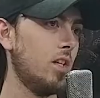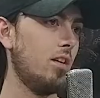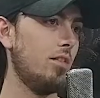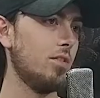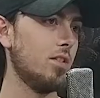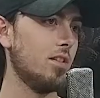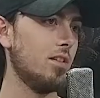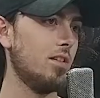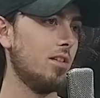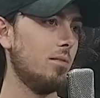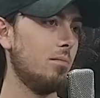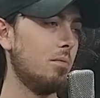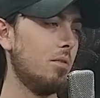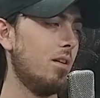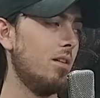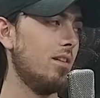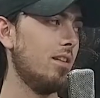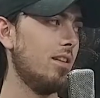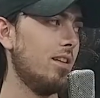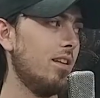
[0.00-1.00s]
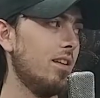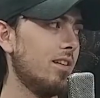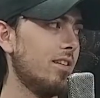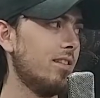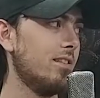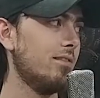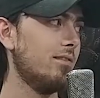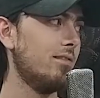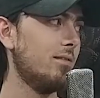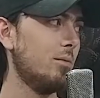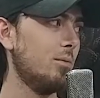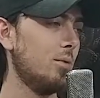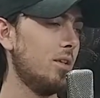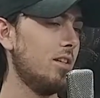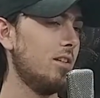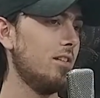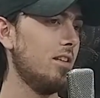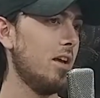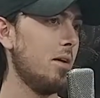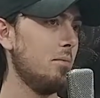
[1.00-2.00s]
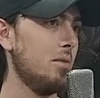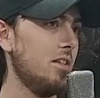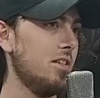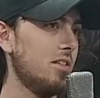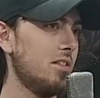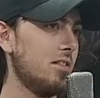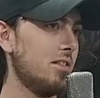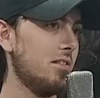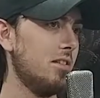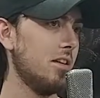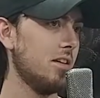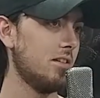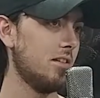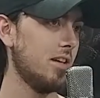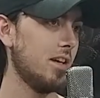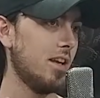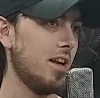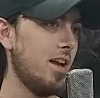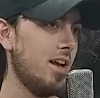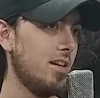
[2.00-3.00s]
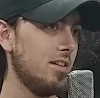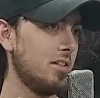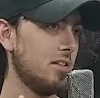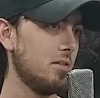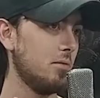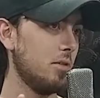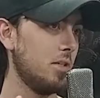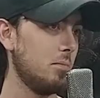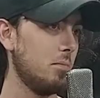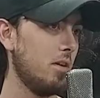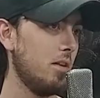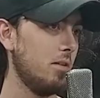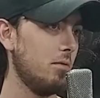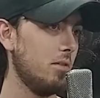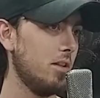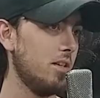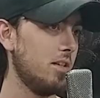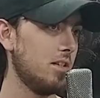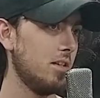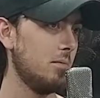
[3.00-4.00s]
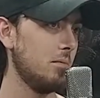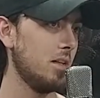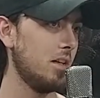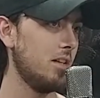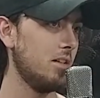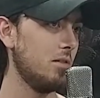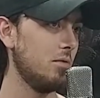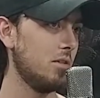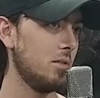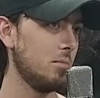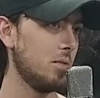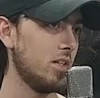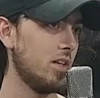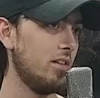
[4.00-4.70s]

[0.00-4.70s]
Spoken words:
And obviously, they're probably AMD's kicking ass, so we should probably release something and do some